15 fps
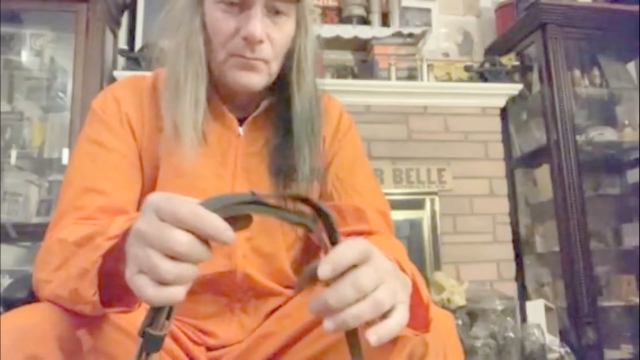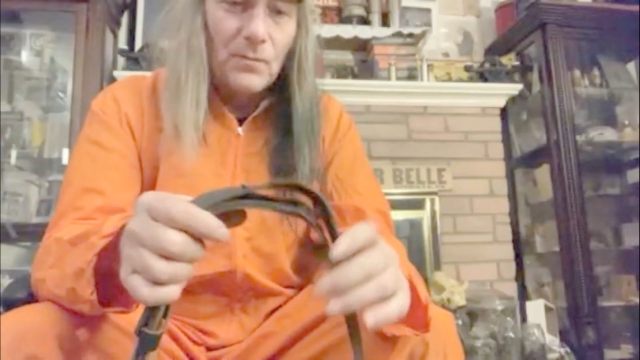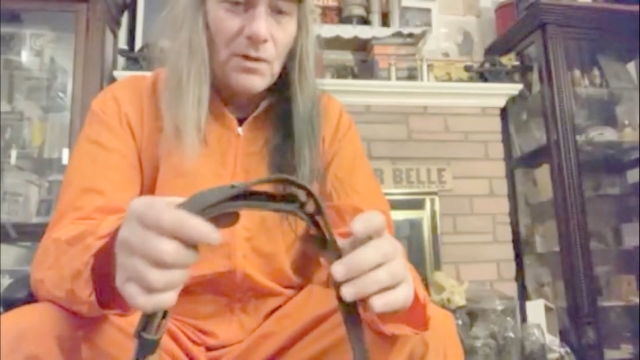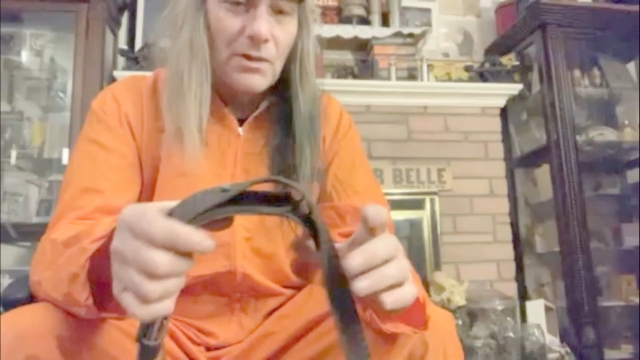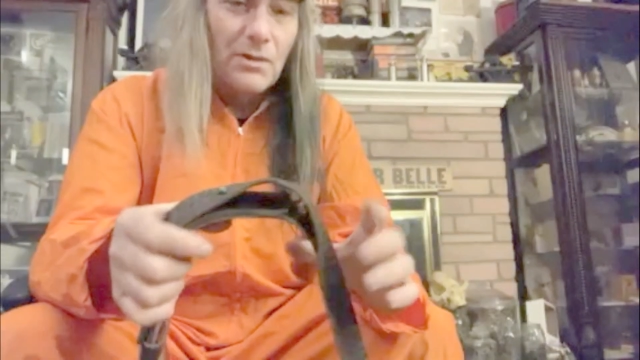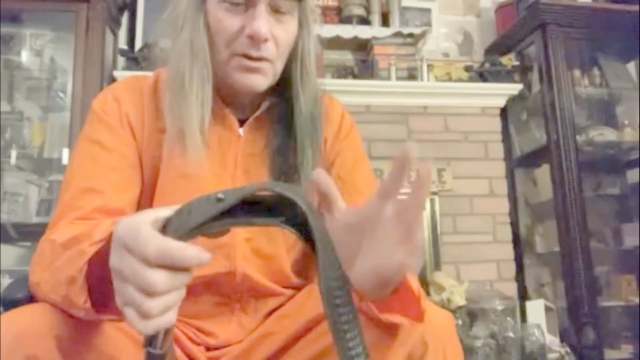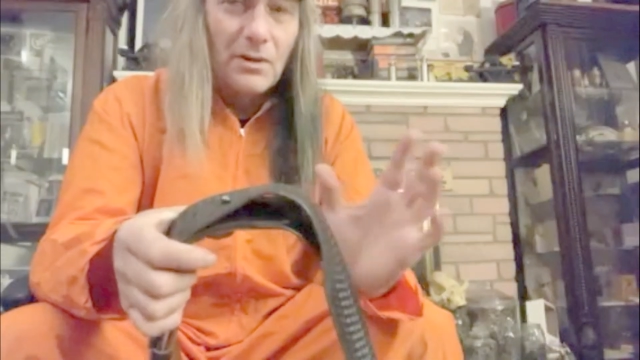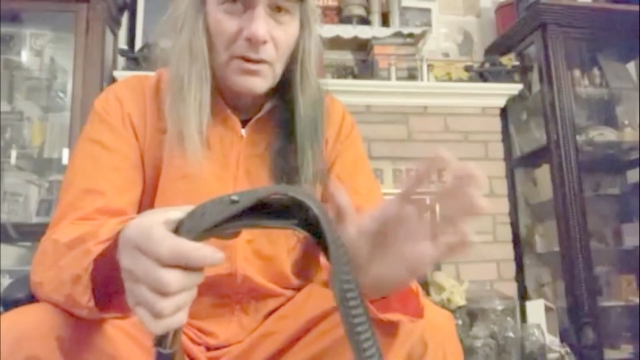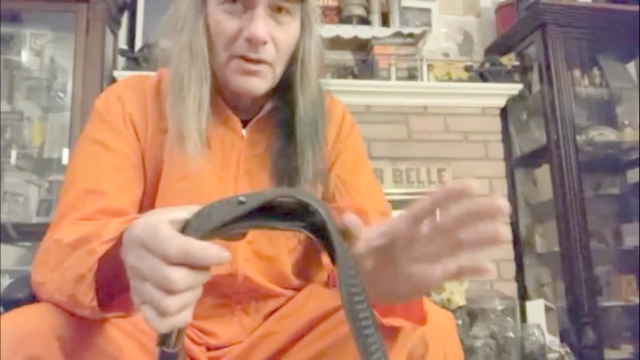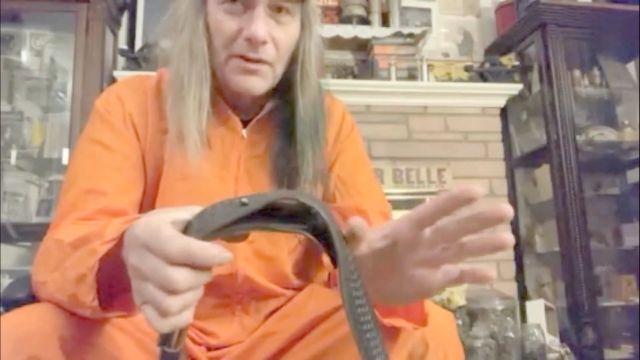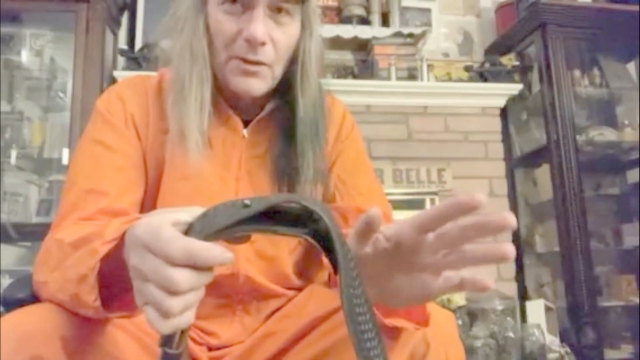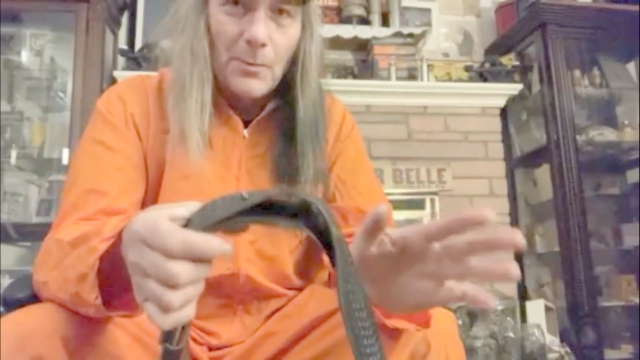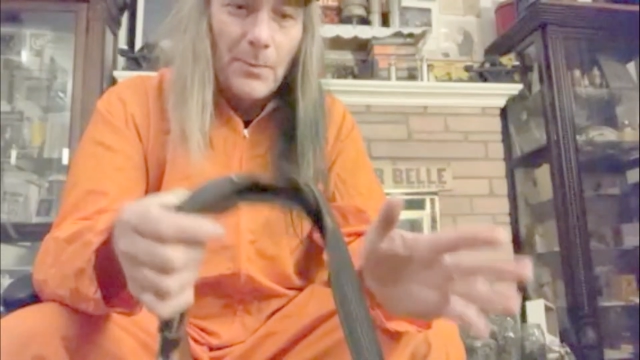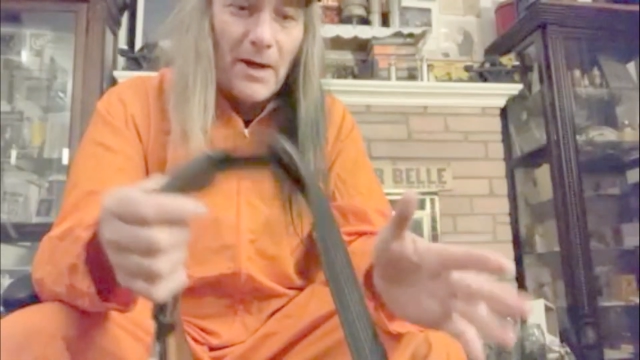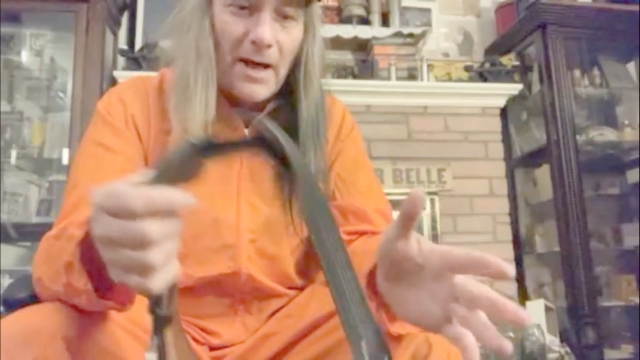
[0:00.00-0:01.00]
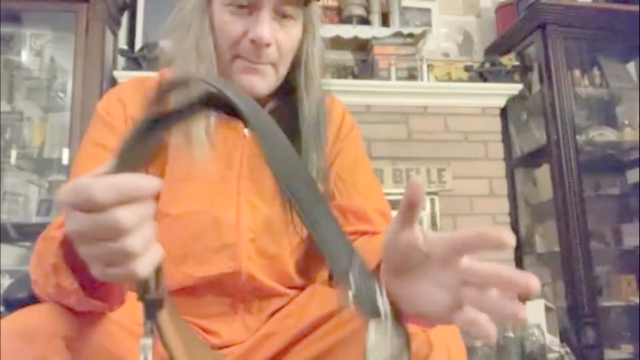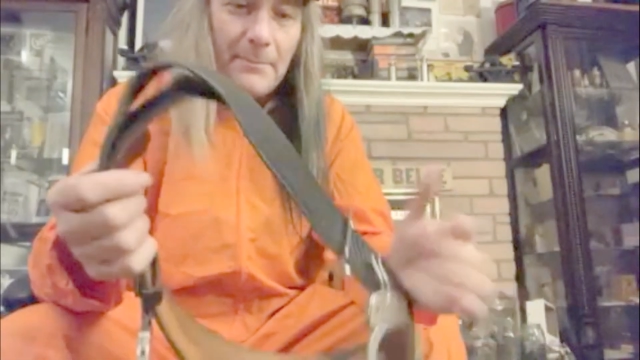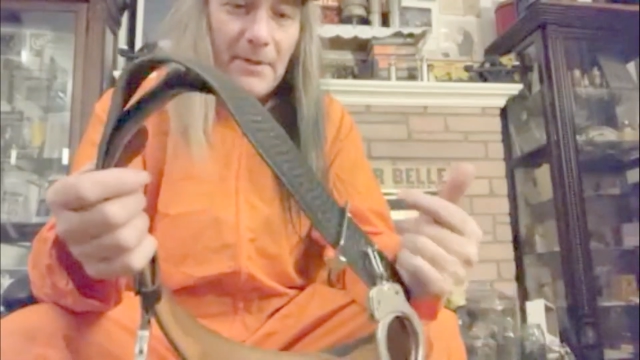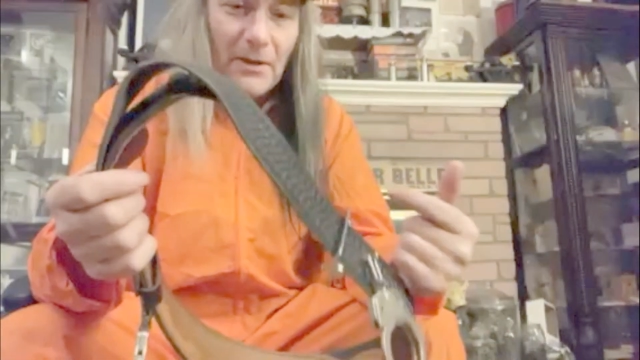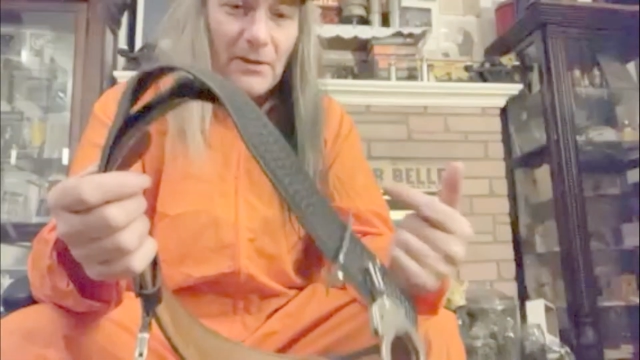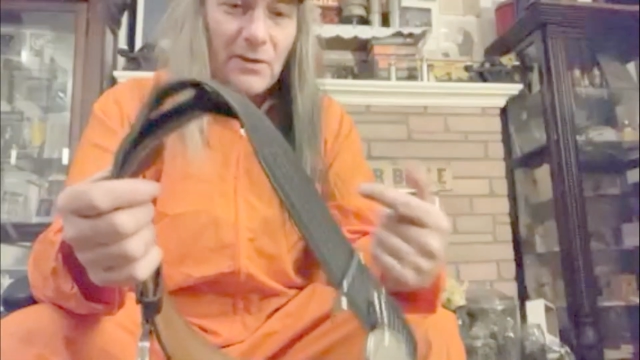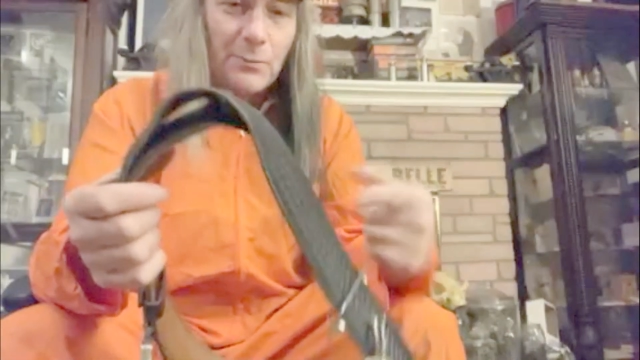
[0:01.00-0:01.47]
You can also buy
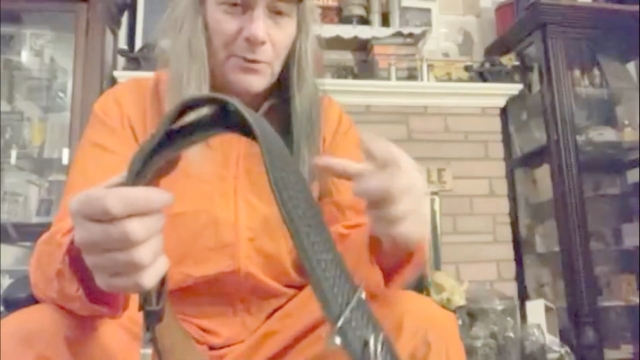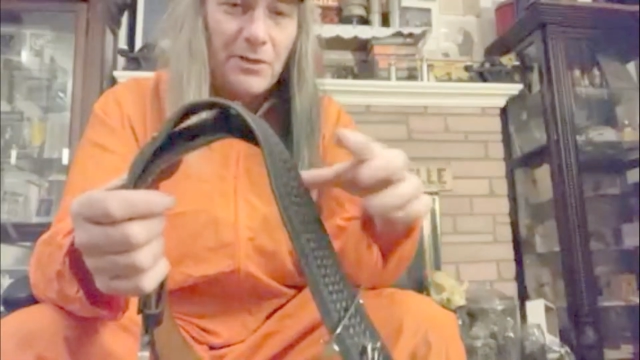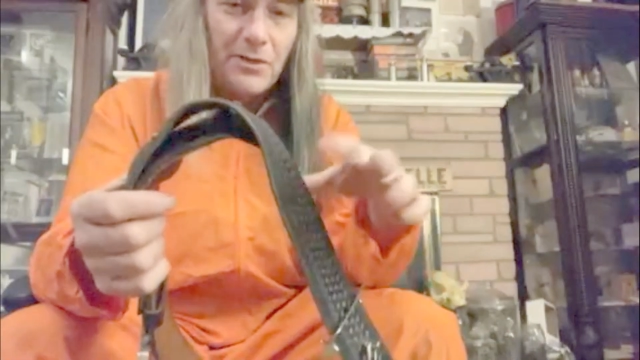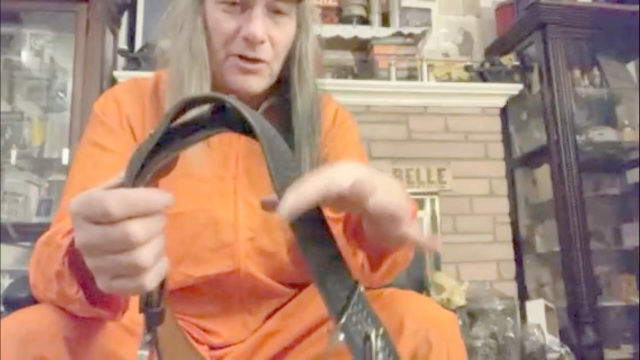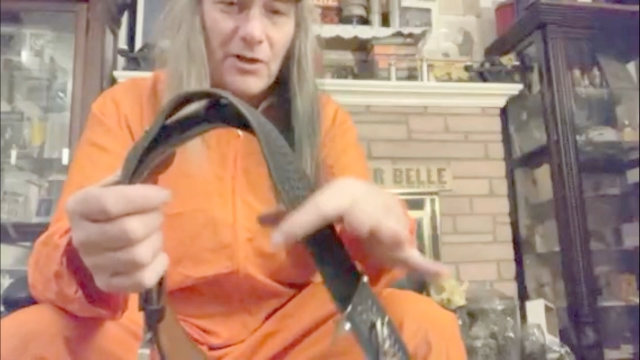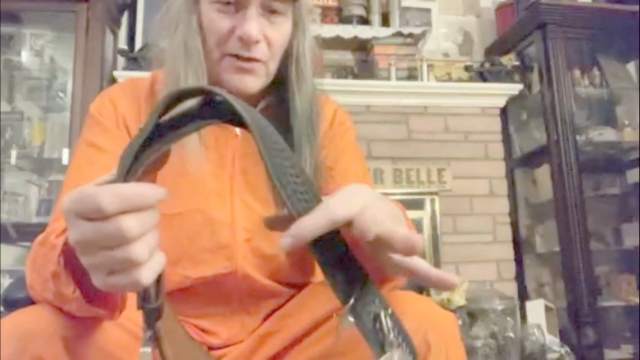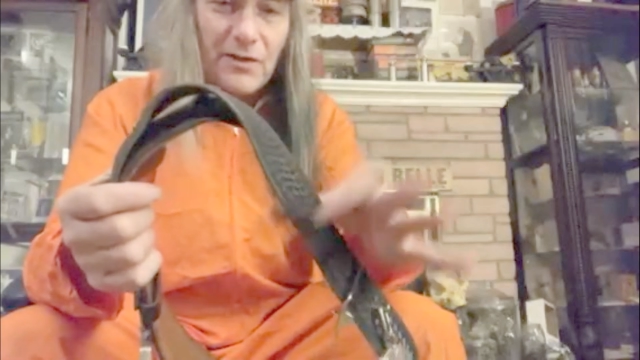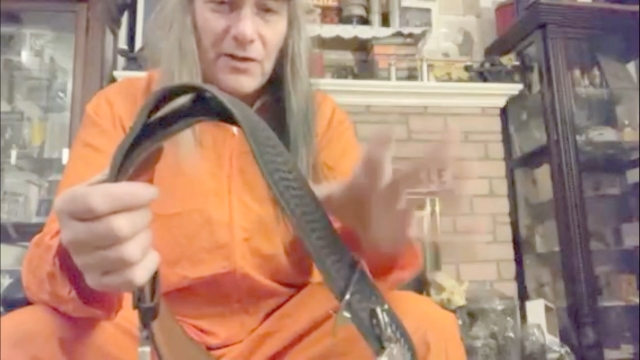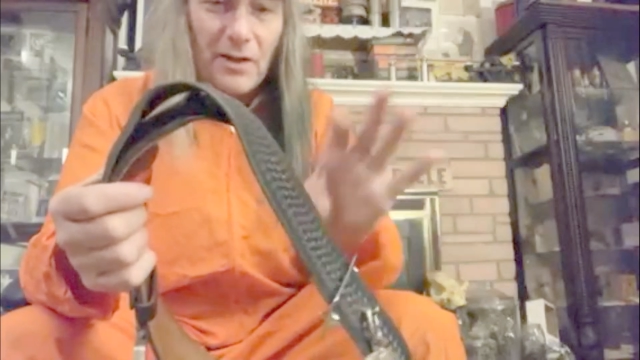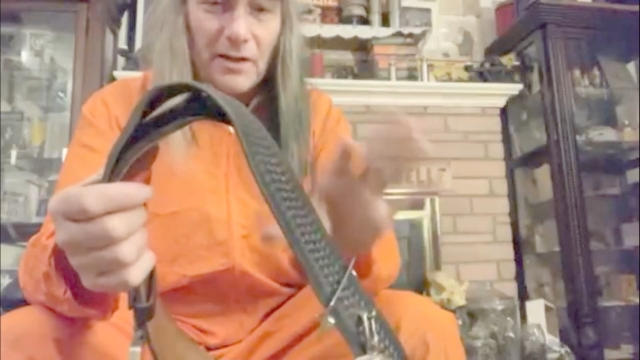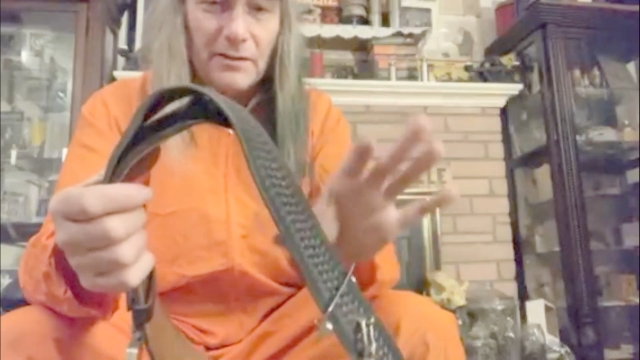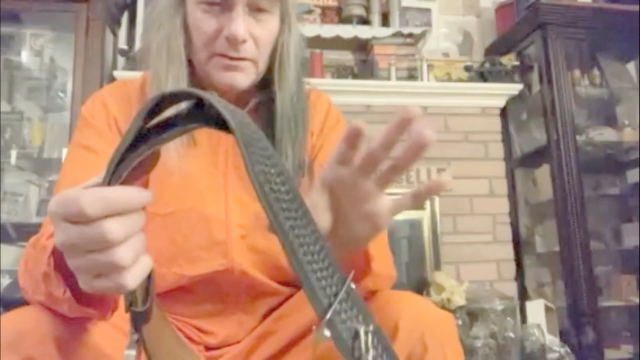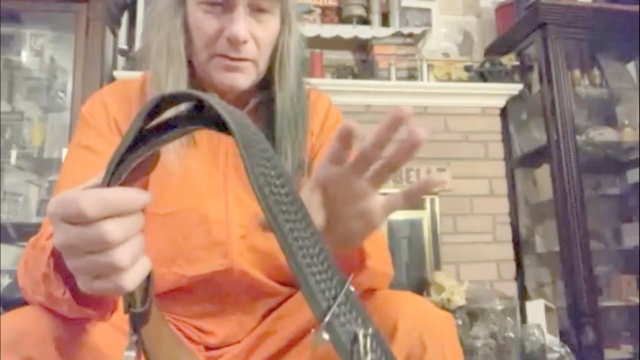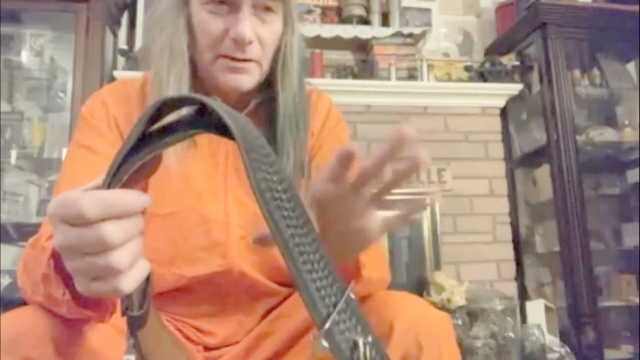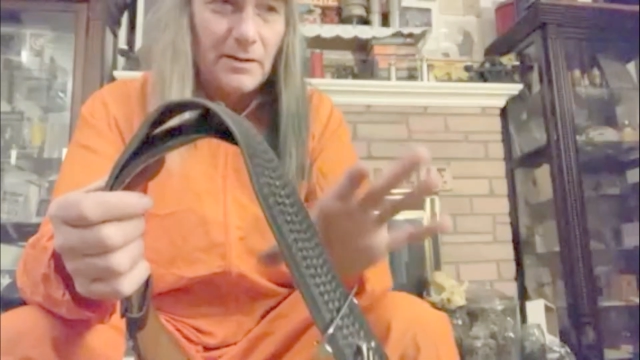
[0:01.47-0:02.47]
belts with just a